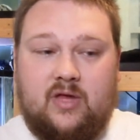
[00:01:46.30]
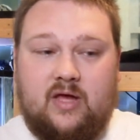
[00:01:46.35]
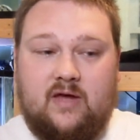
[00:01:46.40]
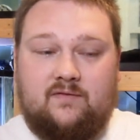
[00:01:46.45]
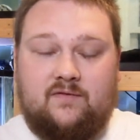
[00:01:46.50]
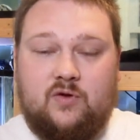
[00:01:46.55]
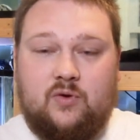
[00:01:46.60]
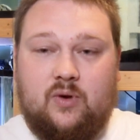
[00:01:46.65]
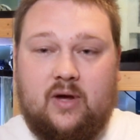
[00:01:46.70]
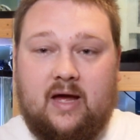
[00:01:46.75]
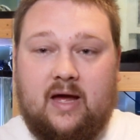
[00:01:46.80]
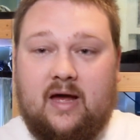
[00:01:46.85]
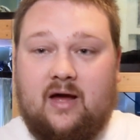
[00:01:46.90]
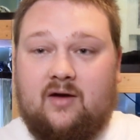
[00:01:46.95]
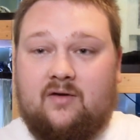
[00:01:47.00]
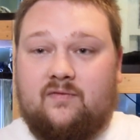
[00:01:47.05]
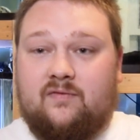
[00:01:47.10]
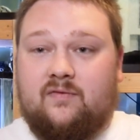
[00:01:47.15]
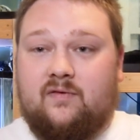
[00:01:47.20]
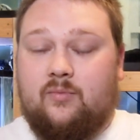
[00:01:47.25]
if you
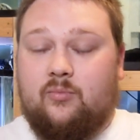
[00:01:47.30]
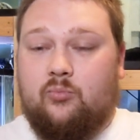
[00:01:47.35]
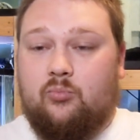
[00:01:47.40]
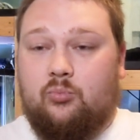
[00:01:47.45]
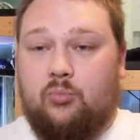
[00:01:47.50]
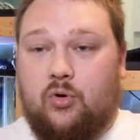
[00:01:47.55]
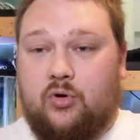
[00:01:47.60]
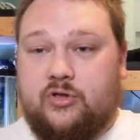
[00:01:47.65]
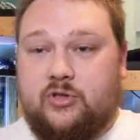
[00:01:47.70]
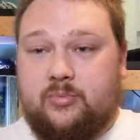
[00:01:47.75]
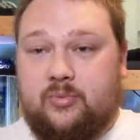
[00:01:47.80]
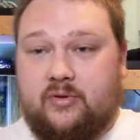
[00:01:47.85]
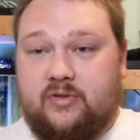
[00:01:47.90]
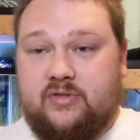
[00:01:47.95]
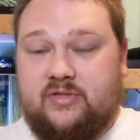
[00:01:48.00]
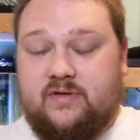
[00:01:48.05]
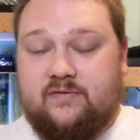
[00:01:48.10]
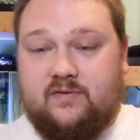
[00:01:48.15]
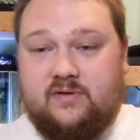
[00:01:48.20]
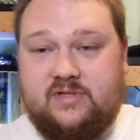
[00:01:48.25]
have multiple
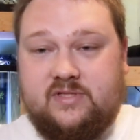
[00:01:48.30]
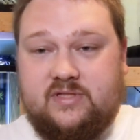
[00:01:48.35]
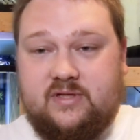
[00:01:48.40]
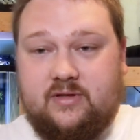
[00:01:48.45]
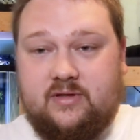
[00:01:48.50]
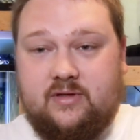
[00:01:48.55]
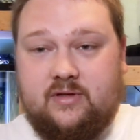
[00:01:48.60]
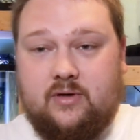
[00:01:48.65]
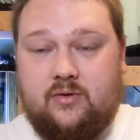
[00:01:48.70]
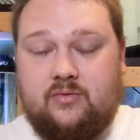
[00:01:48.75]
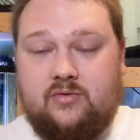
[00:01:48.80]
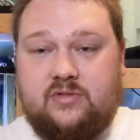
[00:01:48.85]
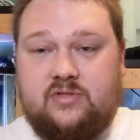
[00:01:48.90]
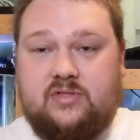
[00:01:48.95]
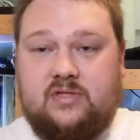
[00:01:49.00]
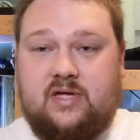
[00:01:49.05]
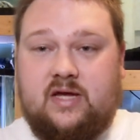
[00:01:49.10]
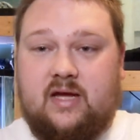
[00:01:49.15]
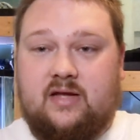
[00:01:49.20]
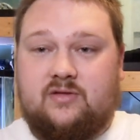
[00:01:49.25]
different
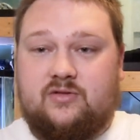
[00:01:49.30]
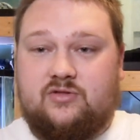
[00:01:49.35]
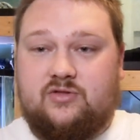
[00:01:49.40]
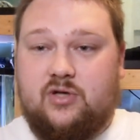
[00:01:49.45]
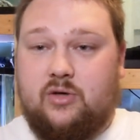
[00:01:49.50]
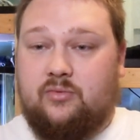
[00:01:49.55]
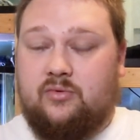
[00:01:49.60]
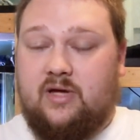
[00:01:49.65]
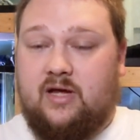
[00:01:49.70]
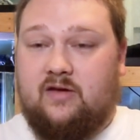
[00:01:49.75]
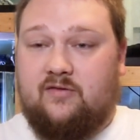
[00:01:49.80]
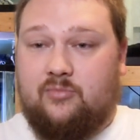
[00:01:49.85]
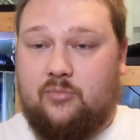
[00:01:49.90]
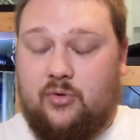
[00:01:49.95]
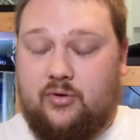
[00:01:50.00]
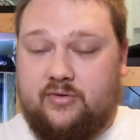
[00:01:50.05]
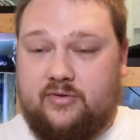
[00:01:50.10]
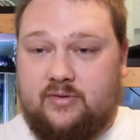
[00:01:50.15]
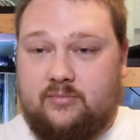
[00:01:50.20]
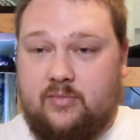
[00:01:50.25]
silicones that don't have
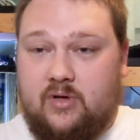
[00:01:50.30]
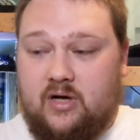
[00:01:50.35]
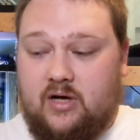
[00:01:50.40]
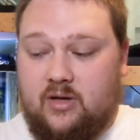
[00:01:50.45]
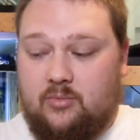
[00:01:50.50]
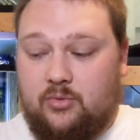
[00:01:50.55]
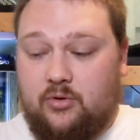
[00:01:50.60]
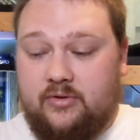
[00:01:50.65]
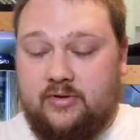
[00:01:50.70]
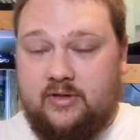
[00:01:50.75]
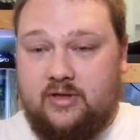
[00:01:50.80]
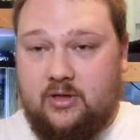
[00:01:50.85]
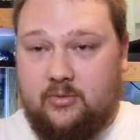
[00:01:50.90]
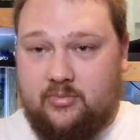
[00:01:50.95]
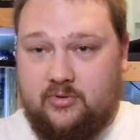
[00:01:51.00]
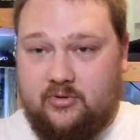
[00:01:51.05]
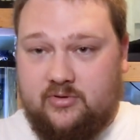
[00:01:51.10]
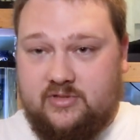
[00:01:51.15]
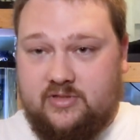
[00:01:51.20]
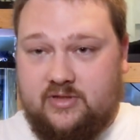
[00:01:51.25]
mold
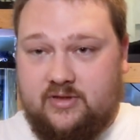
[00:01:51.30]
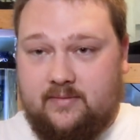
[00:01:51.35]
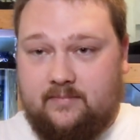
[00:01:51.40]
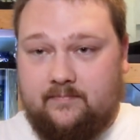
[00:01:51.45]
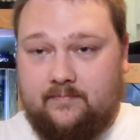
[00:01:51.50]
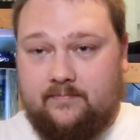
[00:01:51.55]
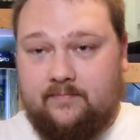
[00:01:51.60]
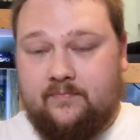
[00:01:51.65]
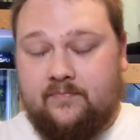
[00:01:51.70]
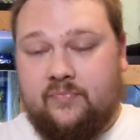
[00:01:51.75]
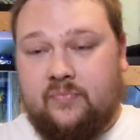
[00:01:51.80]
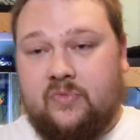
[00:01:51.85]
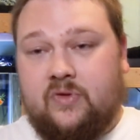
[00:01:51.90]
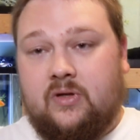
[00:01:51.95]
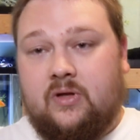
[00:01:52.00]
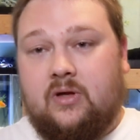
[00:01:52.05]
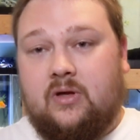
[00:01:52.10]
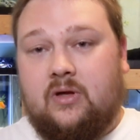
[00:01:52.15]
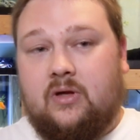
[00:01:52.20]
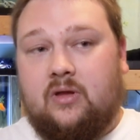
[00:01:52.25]
inhibitors in them,
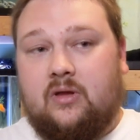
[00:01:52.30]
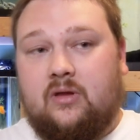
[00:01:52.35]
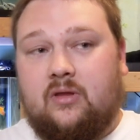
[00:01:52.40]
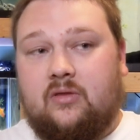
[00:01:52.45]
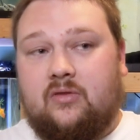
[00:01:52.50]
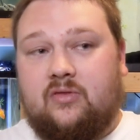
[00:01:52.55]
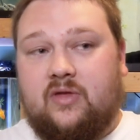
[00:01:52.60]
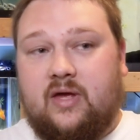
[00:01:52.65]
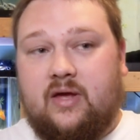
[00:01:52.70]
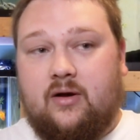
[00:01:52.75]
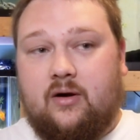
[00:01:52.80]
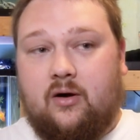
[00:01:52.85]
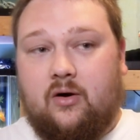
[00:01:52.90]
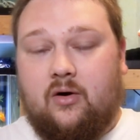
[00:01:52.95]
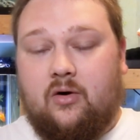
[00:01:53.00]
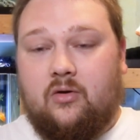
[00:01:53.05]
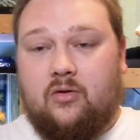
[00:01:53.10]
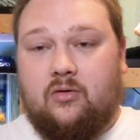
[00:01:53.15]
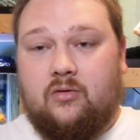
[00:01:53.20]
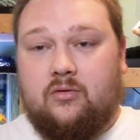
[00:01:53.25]
they
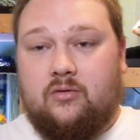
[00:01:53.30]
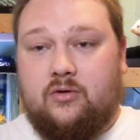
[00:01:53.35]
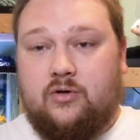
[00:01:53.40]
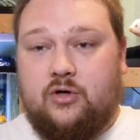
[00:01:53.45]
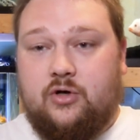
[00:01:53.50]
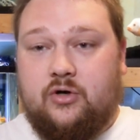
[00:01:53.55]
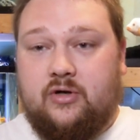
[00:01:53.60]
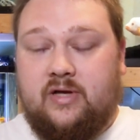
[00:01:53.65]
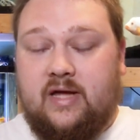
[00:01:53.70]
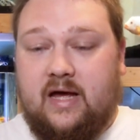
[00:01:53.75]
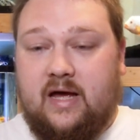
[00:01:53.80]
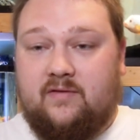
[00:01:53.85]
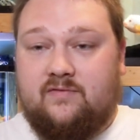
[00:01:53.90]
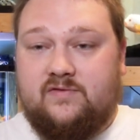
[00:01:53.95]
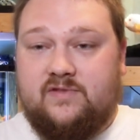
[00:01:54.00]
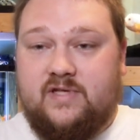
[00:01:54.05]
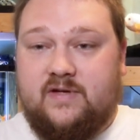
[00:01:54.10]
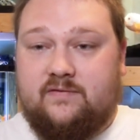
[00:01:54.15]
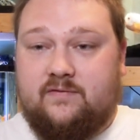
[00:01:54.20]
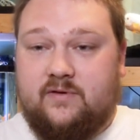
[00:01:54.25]
all could
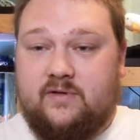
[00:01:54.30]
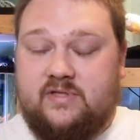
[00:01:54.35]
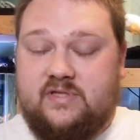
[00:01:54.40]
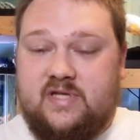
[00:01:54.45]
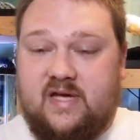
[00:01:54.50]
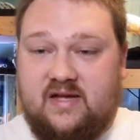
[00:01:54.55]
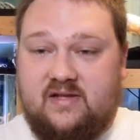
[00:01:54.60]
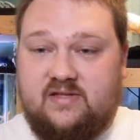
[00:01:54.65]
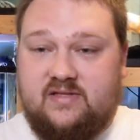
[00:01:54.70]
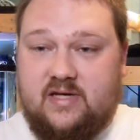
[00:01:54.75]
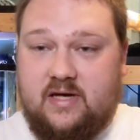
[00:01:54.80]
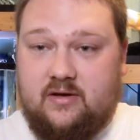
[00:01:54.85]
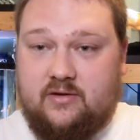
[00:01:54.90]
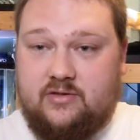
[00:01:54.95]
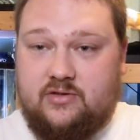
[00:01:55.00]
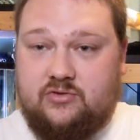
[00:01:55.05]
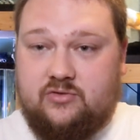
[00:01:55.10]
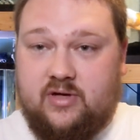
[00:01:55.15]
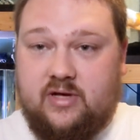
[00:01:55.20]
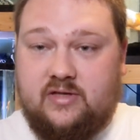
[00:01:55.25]
have different
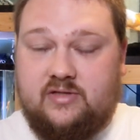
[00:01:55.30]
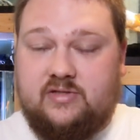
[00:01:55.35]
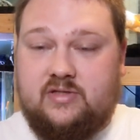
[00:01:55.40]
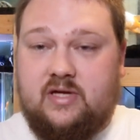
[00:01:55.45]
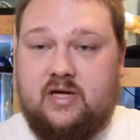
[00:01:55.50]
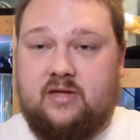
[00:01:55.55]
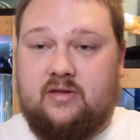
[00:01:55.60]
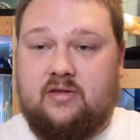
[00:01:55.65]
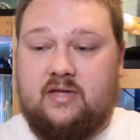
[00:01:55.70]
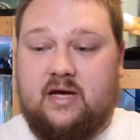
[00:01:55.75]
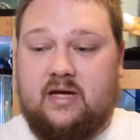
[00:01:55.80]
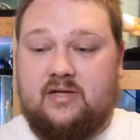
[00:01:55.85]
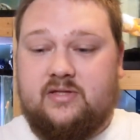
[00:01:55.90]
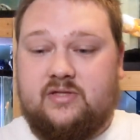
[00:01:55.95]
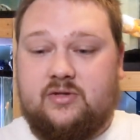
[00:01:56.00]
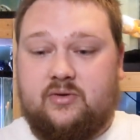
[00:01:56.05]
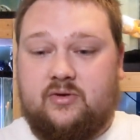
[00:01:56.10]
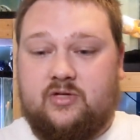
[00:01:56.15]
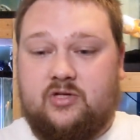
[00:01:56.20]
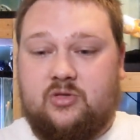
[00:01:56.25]
tensile strengths, and that
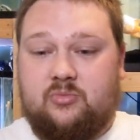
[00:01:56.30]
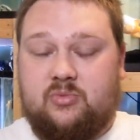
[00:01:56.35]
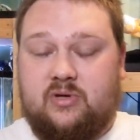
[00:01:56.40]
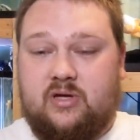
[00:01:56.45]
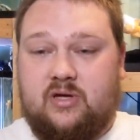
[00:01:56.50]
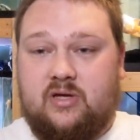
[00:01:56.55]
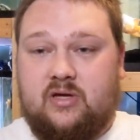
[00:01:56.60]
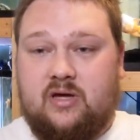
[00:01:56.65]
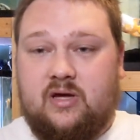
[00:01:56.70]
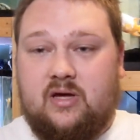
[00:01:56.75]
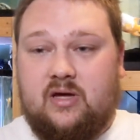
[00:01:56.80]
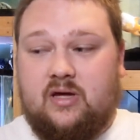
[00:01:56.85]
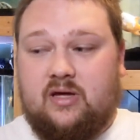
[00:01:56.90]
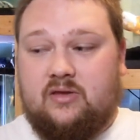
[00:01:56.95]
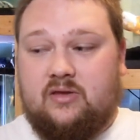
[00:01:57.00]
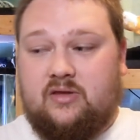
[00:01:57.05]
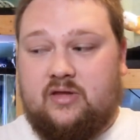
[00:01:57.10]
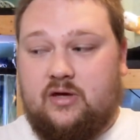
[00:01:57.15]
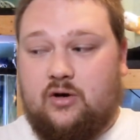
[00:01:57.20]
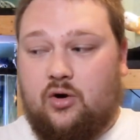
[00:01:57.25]
is going to be
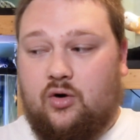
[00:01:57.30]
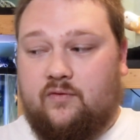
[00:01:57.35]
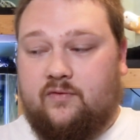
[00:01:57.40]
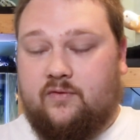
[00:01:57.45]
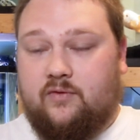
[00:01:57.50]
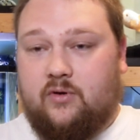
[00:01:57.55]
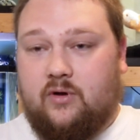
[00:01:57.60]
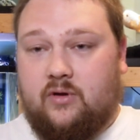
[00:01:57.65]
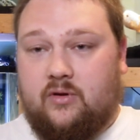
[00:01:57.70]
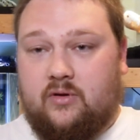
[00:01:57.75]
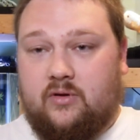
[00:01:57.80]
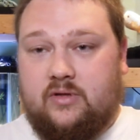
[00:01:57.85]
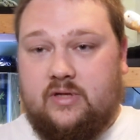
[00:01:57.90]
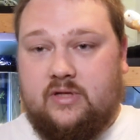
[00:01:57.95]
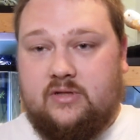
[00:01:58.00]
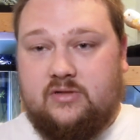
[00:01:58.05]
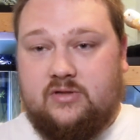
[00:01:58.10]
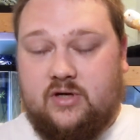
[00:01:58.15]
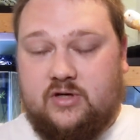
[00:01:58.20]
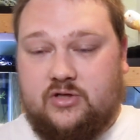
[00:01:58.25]
the overall
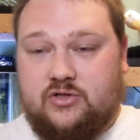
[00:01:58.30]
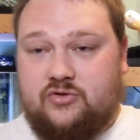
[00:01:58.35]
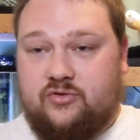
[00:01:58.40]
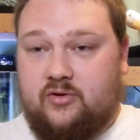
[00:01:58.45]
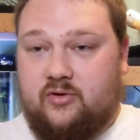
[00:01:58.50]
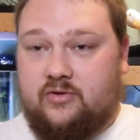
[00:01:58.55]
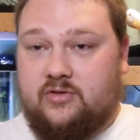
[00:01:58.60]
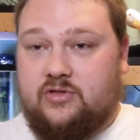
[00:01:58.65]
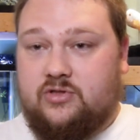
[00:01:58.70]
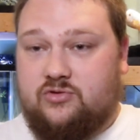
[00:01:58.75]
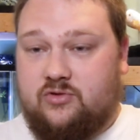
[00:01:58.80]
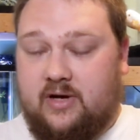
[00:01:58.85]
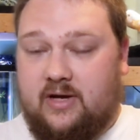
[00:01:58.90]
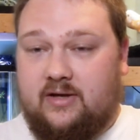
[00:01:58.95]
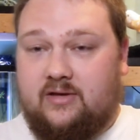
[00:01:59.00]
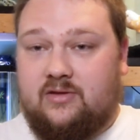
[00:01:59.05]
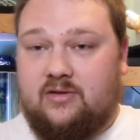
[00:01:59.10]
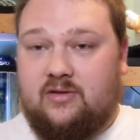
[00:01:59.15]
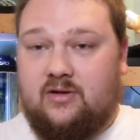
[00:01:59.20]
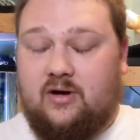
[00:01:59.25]
industrial
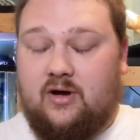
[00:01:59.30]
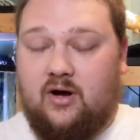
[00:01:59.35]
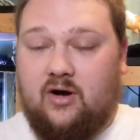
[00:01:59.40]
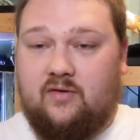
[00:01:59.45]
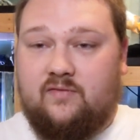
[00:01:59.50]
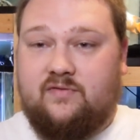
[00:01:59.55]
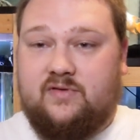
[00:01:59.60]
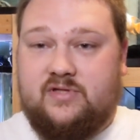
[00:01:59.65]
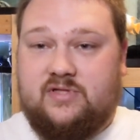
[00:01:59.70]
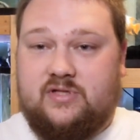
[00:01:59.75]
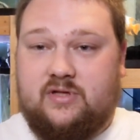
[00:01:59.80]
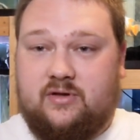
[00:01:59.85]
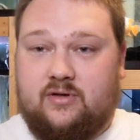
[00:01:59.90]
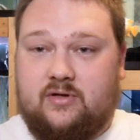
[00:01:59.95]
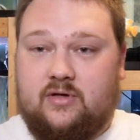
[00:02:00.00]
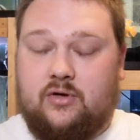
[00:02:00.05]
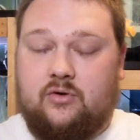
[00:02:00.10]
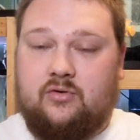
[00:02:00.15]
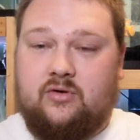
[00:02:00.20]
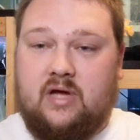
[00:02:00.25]
strength of the
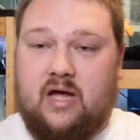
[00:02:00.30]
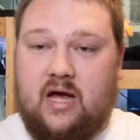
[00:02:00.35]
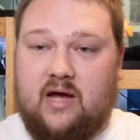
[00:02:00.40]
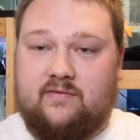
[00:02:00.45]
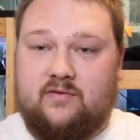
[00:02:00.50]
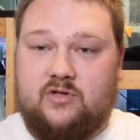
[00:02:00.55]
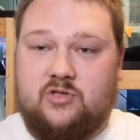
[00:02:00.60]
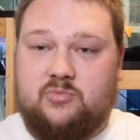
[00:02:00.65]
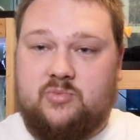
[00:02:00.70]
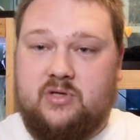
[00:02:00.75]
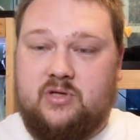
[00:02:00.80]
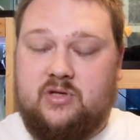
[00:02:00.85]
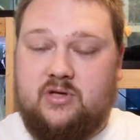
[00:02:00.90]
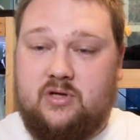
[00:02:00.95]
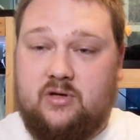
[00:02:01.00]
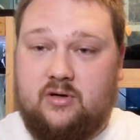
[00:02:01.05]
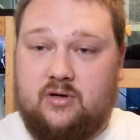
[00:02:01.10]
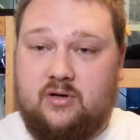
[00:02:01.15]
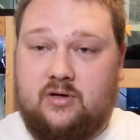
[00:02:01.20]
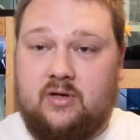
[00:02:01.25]
silicone after it's been
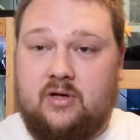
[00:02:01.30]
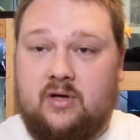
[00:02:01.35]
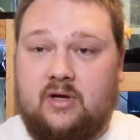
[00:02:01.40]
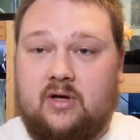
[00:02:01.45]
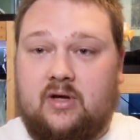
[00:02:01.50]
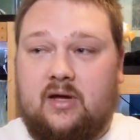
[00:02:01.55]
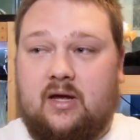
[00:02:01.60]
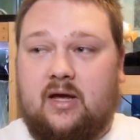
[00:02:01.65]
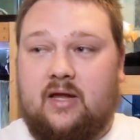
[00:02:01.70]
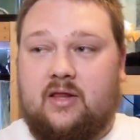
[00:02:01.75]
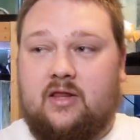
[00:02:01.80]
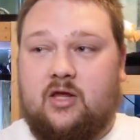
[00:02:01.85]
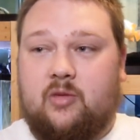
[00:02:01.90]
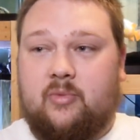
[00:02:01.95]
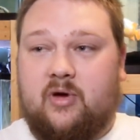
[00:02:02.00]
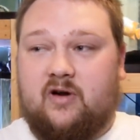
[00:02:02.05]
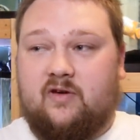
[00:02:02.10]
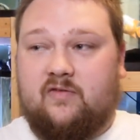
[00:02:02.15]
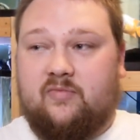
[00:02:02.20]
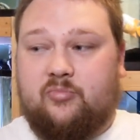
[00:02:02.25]
cured and the
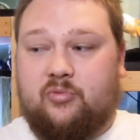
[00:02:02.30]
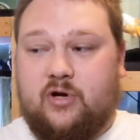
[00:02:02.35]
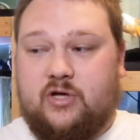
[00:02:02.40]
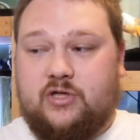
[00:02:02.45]
amount of